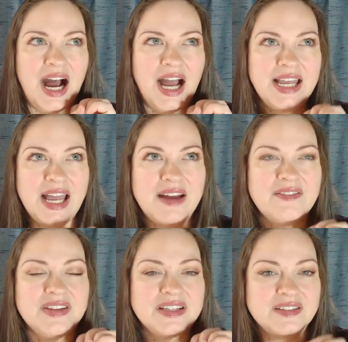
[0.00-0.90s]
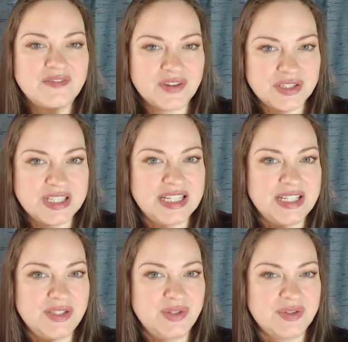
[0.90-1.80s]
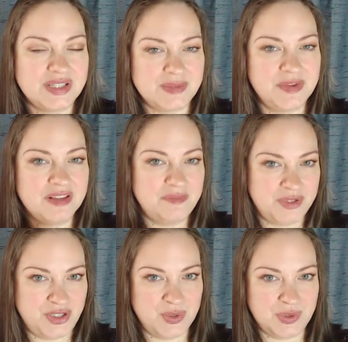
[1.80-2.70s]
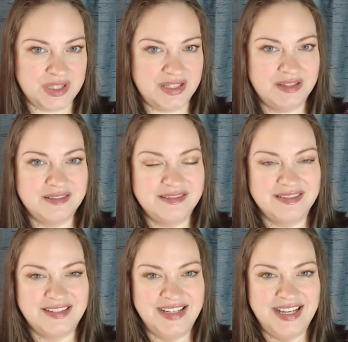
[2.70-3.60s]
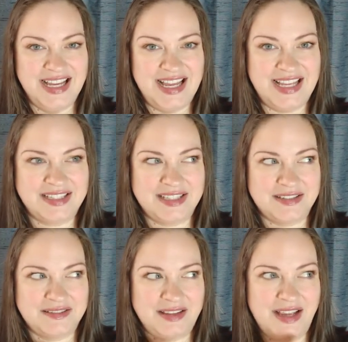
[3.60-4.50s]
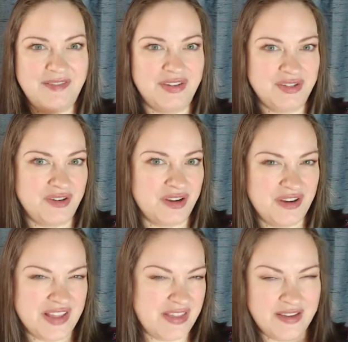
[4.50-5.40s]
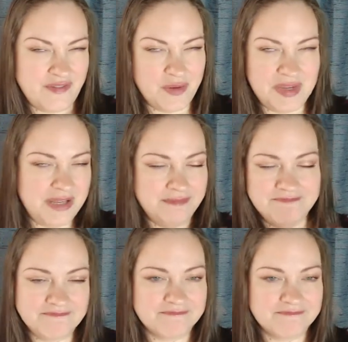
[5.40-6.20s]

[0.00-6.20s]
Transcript: I have an adversity to the smell of patchouli. It's kind of a triggering thing for me.